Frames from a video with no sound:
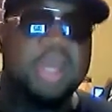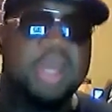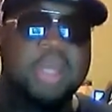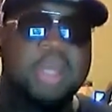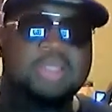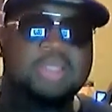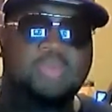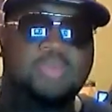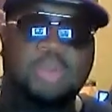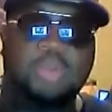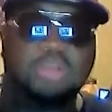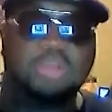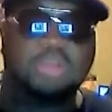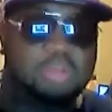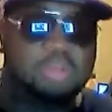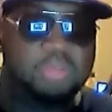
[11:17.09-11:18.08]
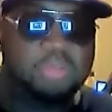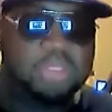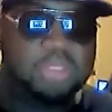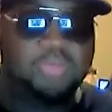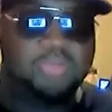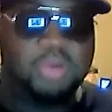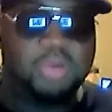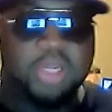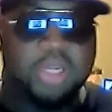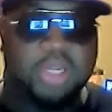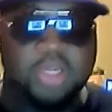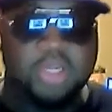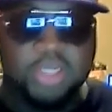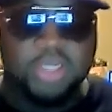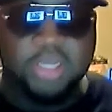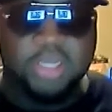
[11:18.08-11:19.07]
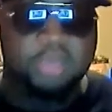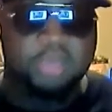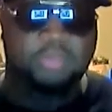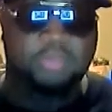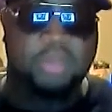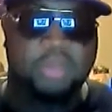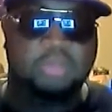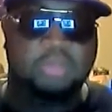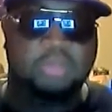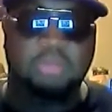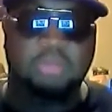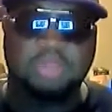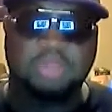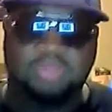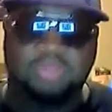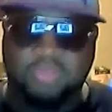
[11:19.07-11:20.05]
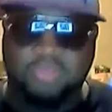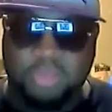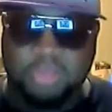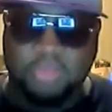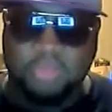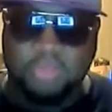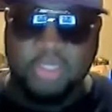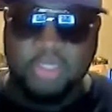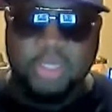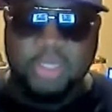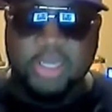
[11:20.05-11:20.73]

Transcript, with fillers: as one of the members of her NEET clique and one of the members of her family.